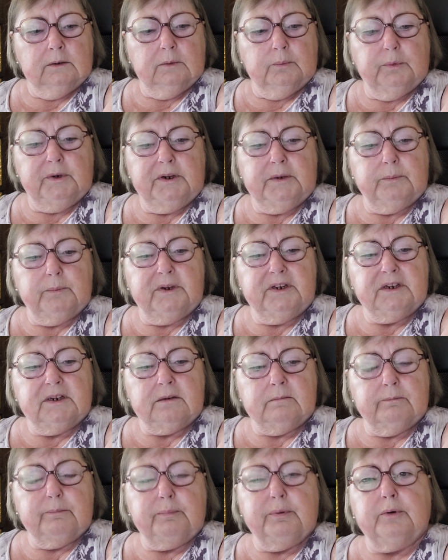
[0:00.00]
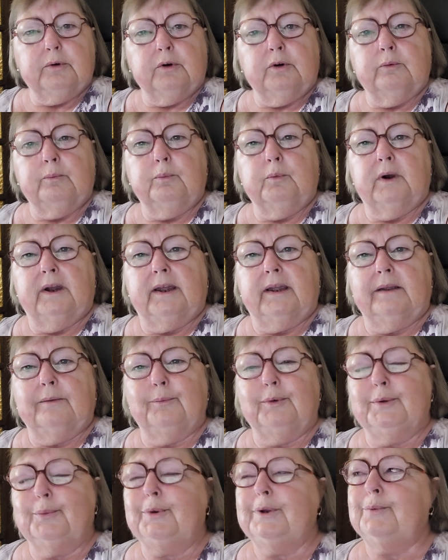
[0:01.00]
we didn't put on weight.
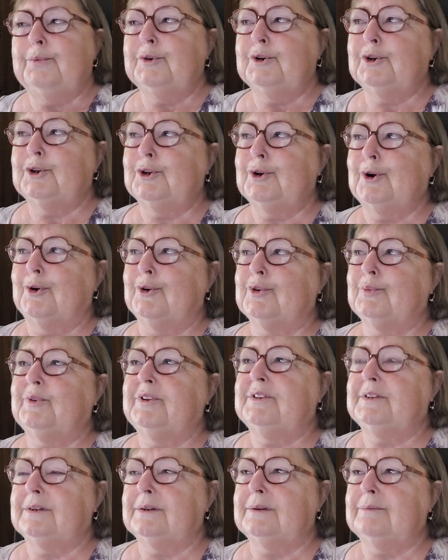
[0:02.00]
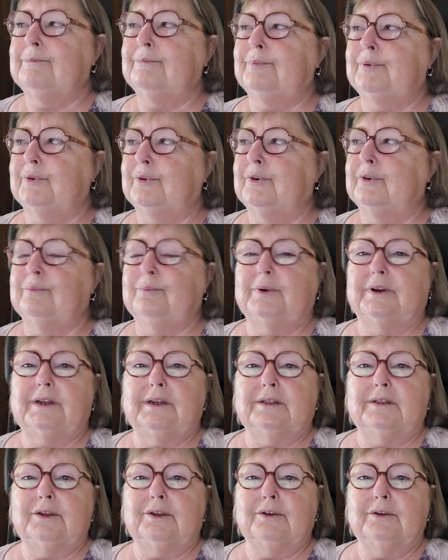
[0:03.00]
We were shocked. We didn't put on weight
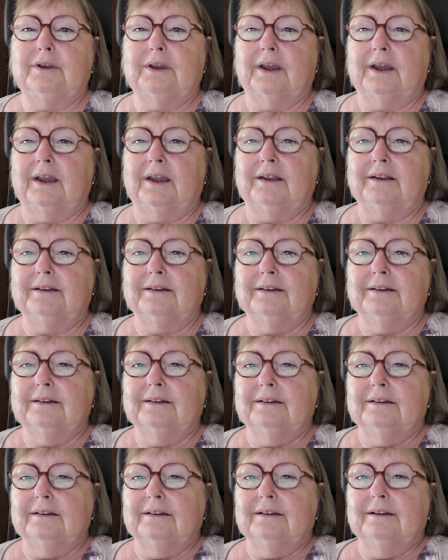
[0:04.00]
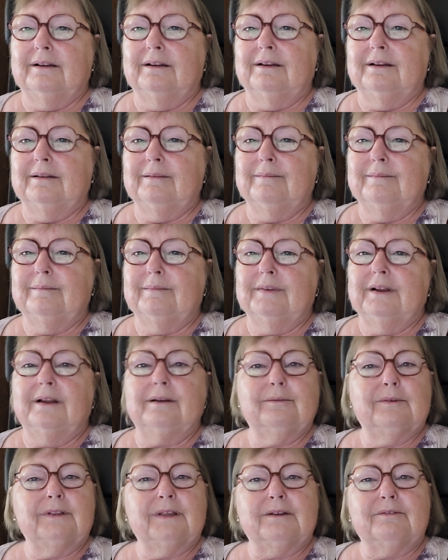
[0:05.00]
in the UK.
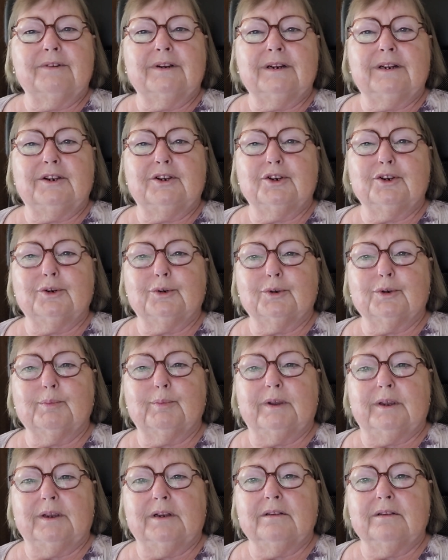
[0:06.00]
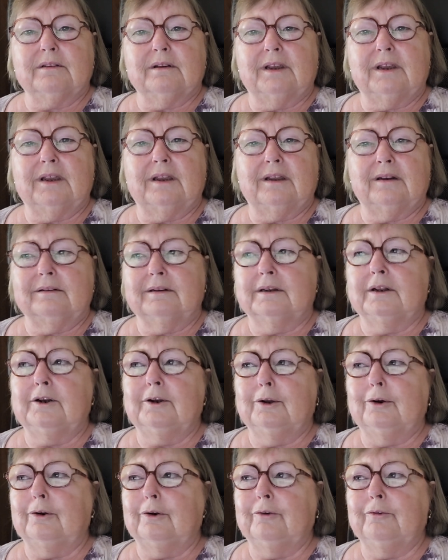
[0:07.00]
Well, that really shocked me, because I ate
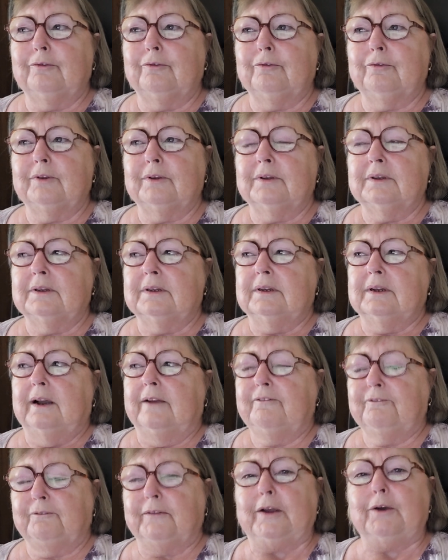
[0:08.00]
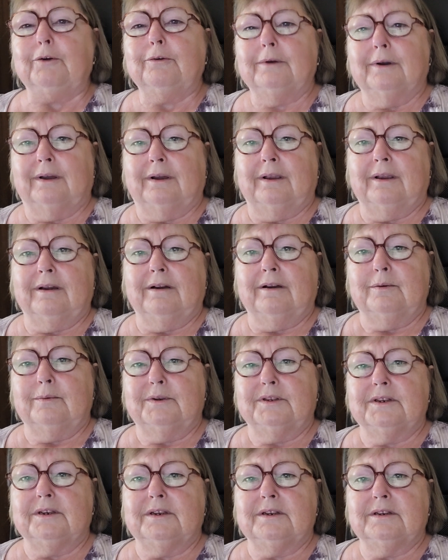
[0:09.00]
I felt like I
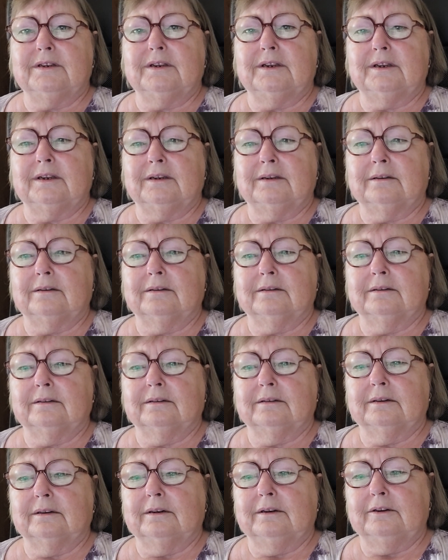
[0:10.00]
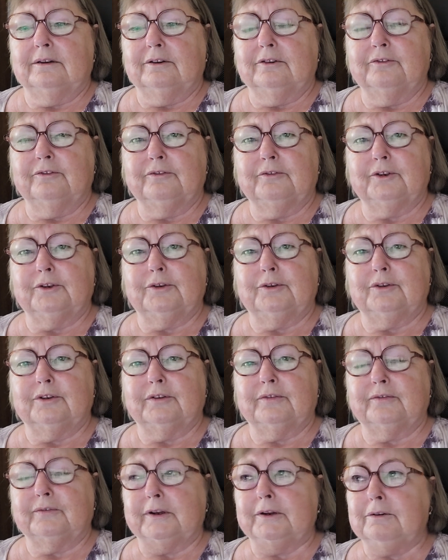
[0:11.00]
was eating a lot of food. I
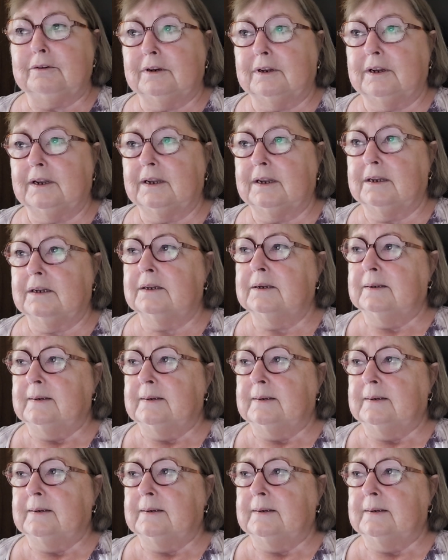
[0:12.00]
felt like,